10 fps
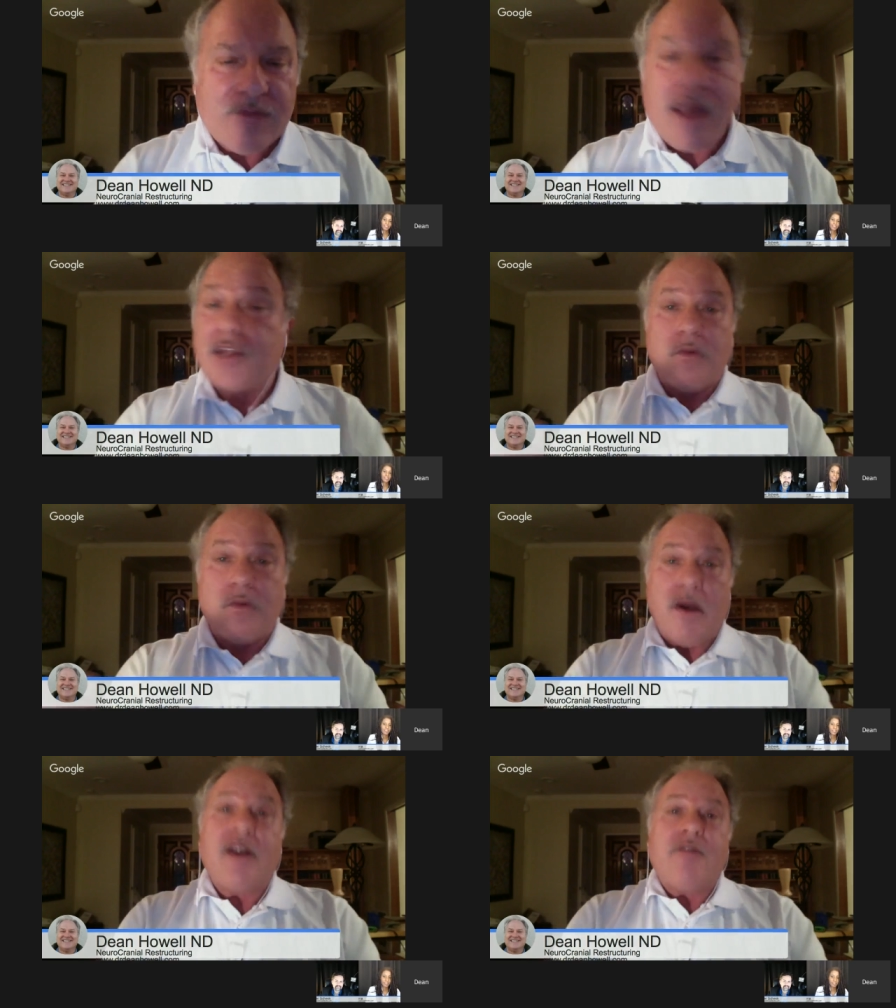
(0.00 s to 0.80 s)
and it's
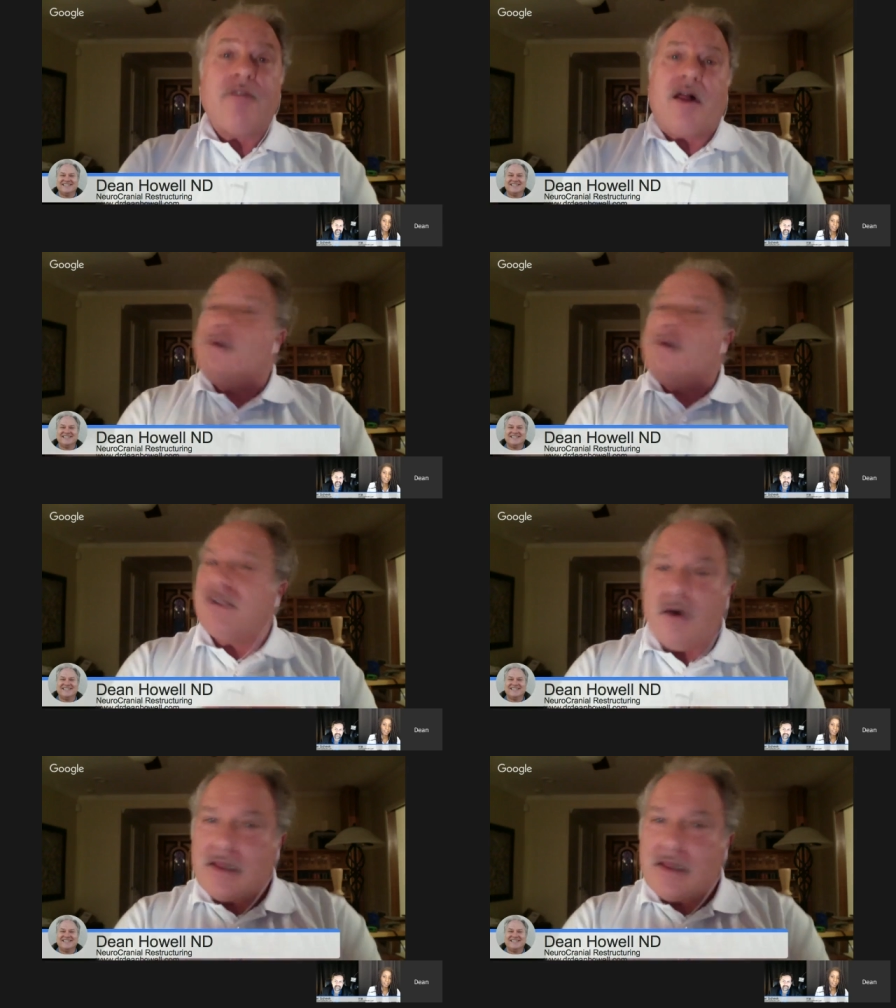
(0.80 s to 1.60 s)
wonderful. I'm
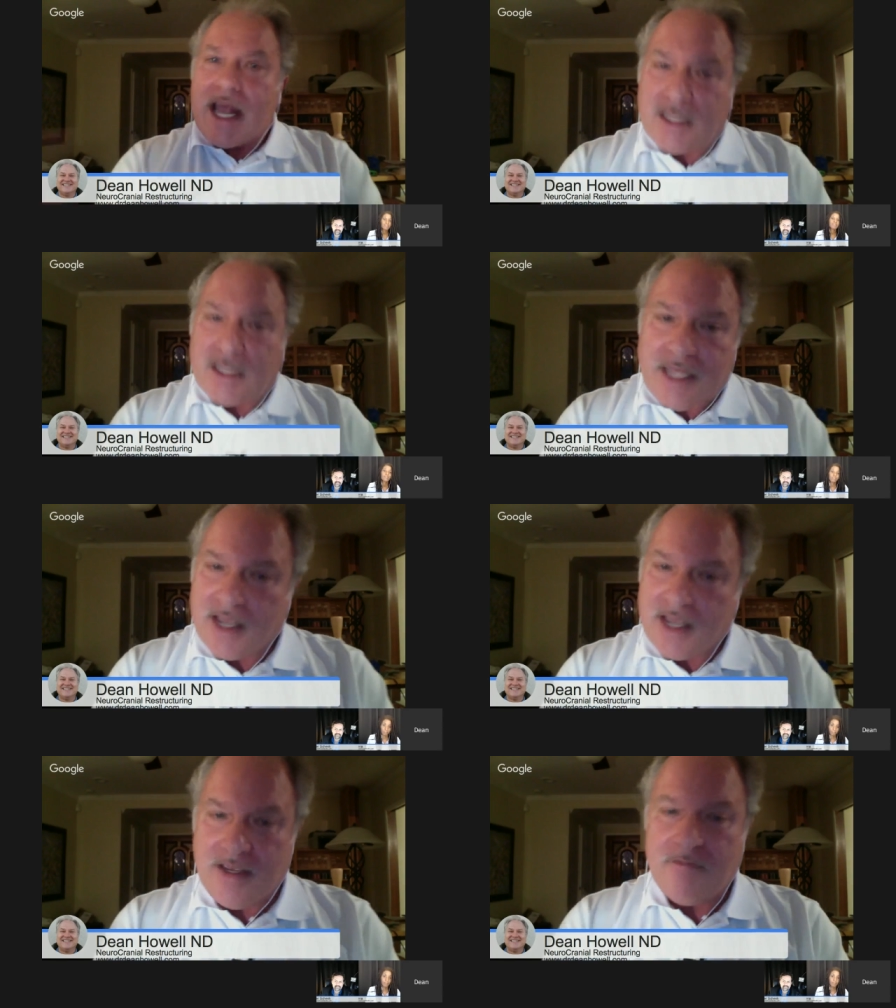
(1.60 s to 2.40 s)
so glad that
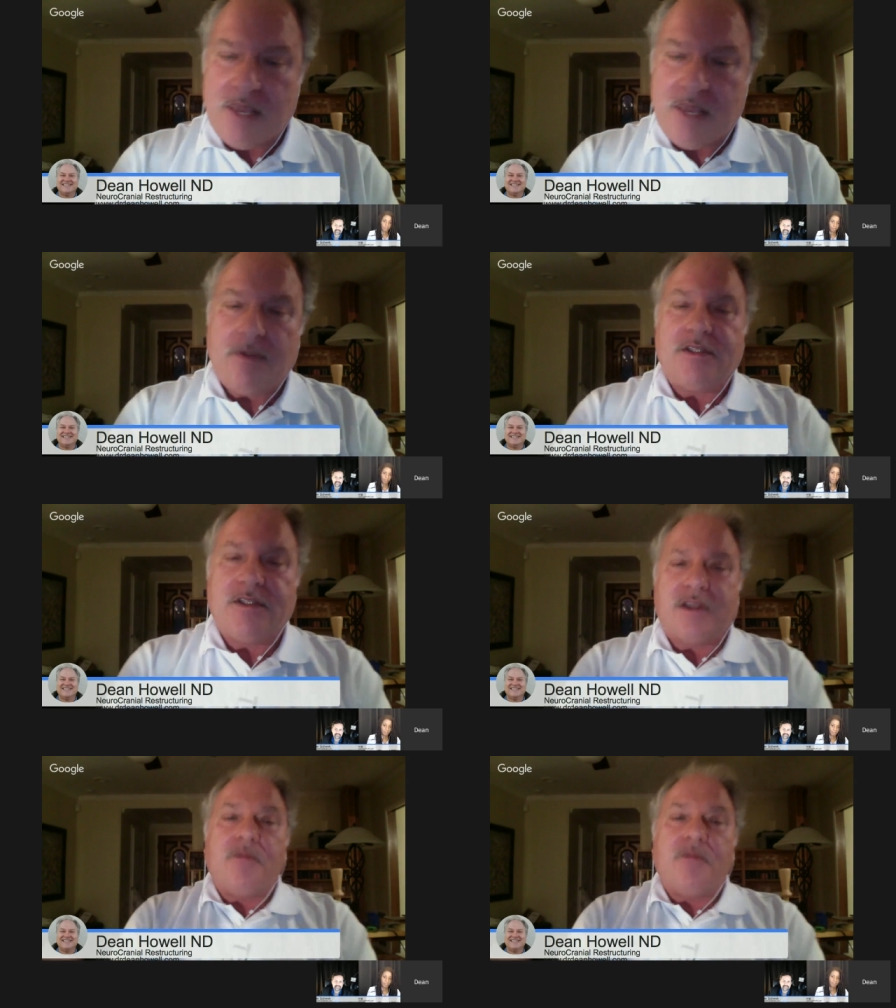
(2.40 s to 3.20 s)
they can give people
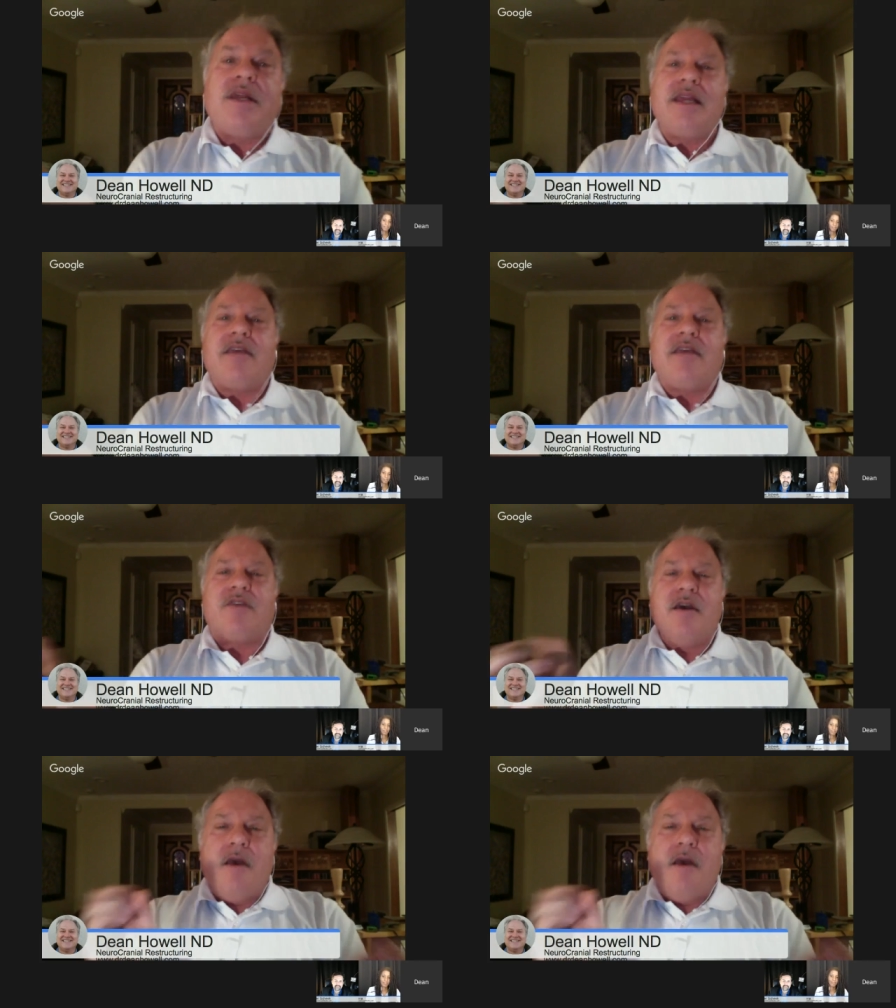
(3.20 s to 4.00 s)
some relief,